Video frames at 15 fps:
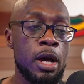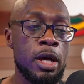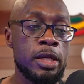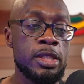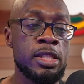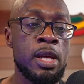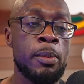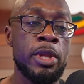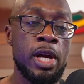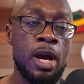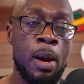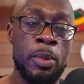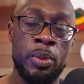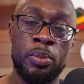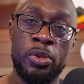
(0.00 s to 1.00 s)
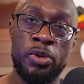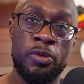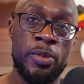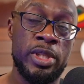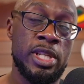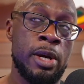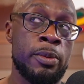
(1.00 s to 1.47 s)
Some of the common
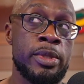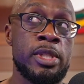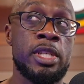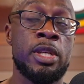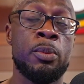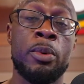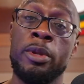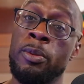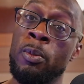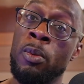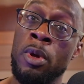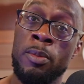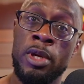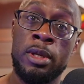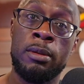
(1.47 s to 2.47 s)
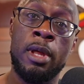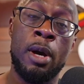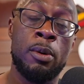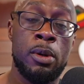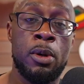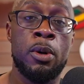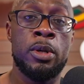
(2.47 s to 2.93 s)
movements I will see with women that
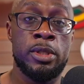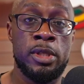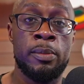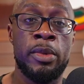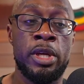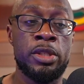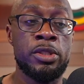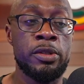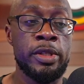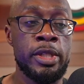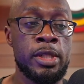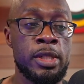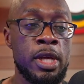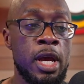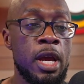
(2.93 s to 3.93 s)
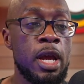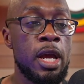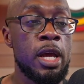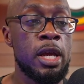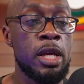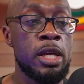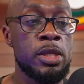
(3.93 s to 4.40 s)
will cause them injuries
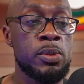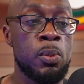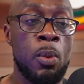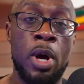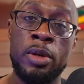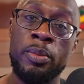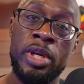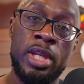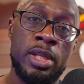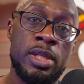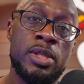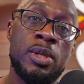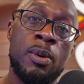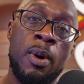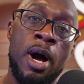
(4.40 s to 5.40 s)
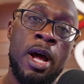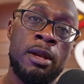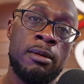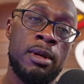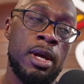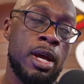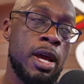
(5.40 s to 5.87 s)
is one being the squat.
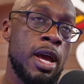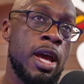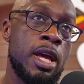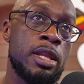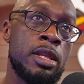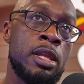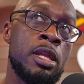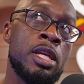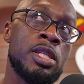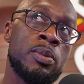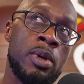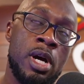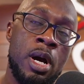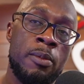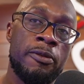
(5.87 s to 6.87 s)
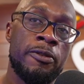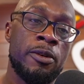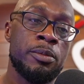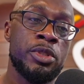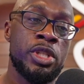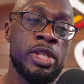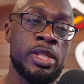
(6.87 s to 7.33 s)
And this will come
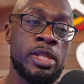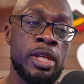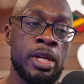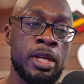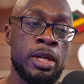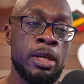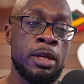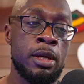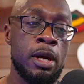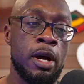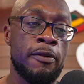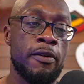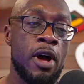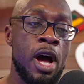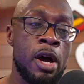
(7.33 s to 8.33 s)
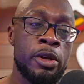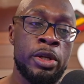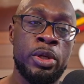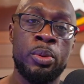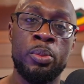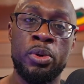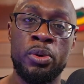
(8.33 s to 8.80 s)
from just thinking of how do
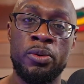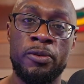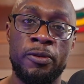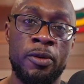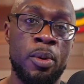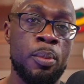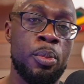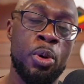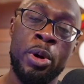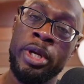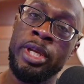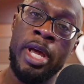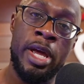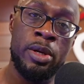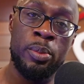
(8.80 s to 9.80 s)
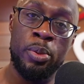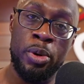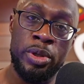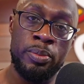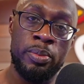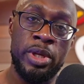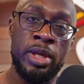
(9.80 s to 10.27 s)
you move from point A to
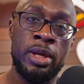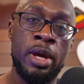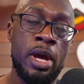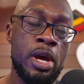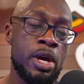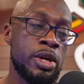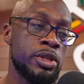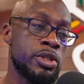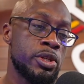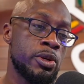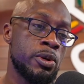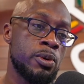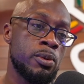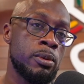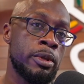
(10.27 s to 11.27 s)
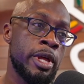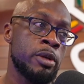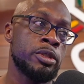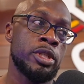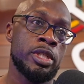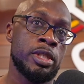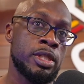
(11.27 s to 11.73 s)
point B. So they'll
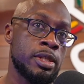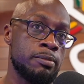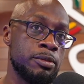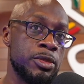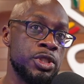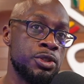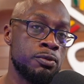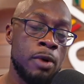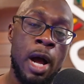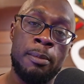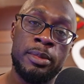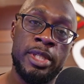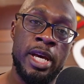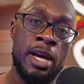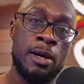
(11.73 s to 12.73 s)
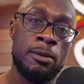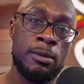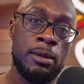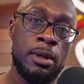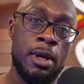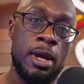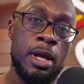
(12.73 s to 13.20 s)
just drop
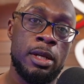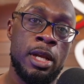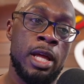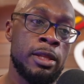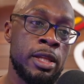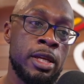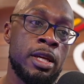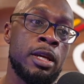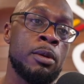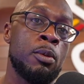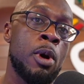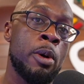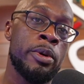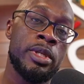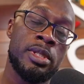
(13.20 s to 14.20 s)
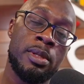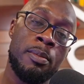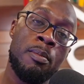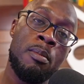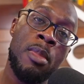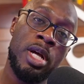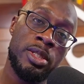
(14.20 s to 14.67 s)
down, not thinking, well, is the
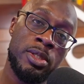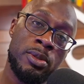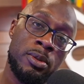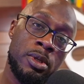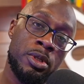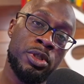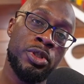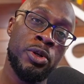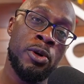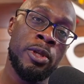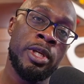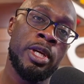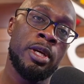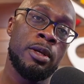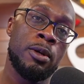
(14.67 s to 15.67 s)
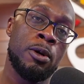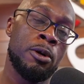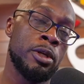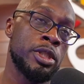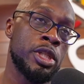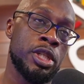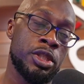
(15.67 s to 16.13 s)
muscle controlling it
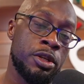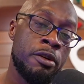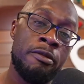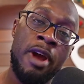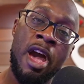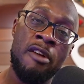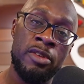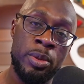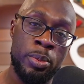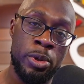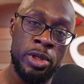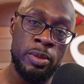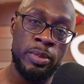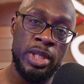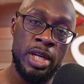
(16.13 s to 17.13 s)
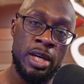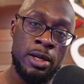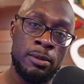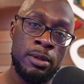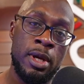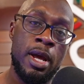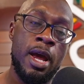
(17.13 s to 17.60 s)
or is just gravity pulling me
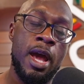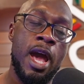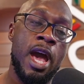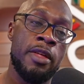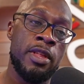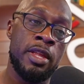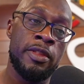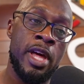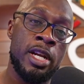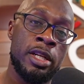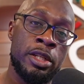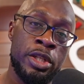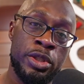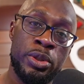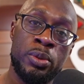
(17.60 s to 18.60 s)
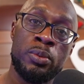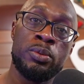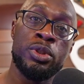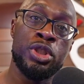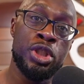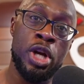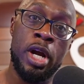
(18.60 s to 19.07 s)
down? And then that initial
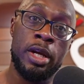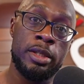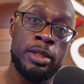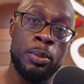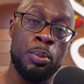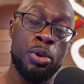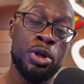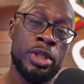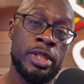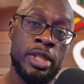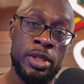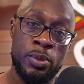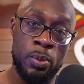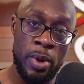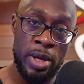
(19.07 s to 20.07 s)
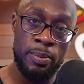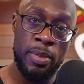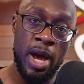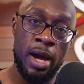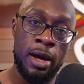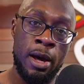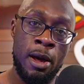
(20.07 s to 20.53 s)
jerk to push this weight
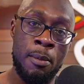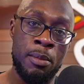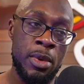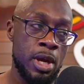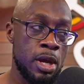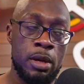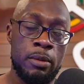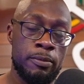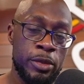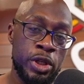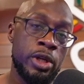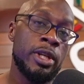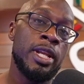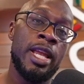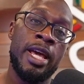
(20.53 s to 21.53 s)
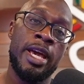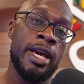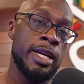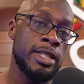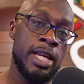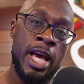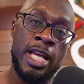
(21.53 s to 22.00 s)
back up, your
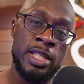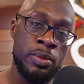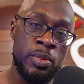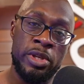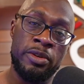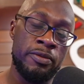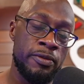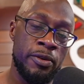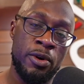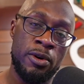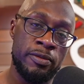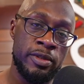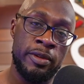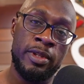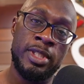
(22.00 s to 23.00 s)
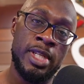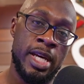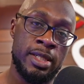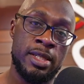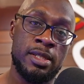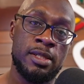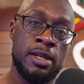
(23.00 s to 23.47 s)
legs hasn't been involved with this
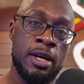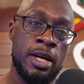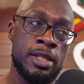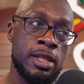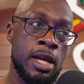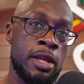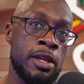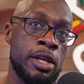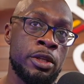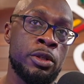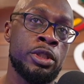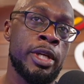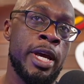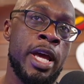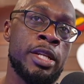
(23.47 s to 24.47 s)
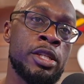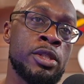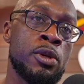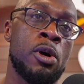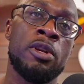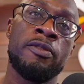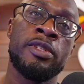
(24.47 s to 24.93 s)
exercise. And then you can't
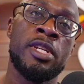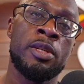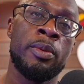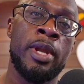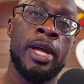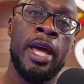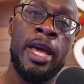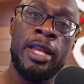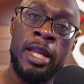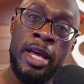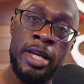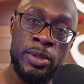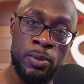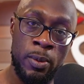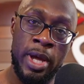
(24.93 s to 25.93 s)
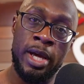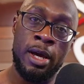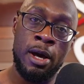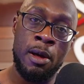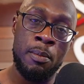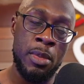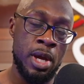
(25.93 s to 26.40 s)
just all of a sudden be like, hey, legs, wake
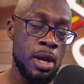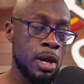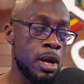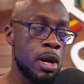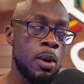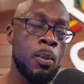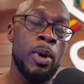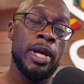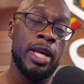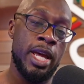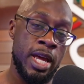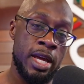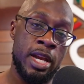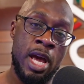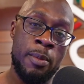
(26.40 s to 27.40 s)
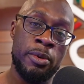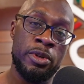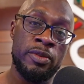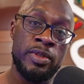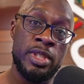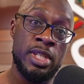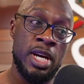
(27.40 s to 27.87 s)
up. What can happen
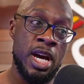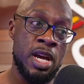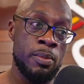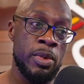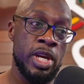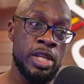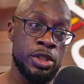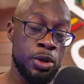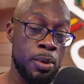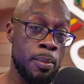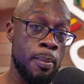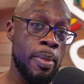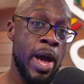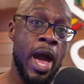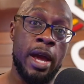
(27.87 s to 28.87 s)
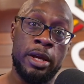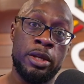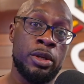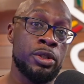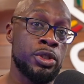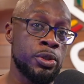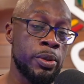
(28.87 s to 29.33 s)
over time is your back,
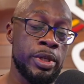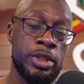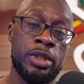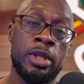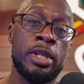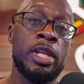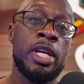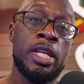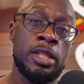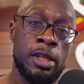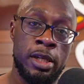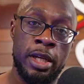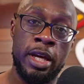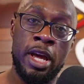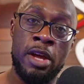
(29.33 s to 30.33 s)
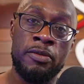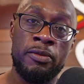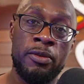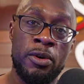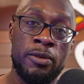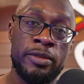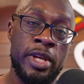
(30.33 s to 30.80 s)
your joints, your knees are going to get
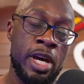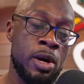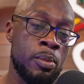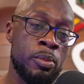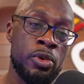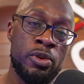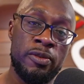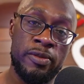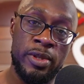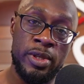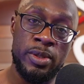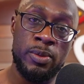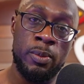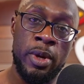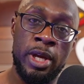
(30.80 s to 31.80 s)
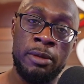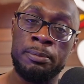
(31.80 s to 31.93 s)
involved to help move this weight.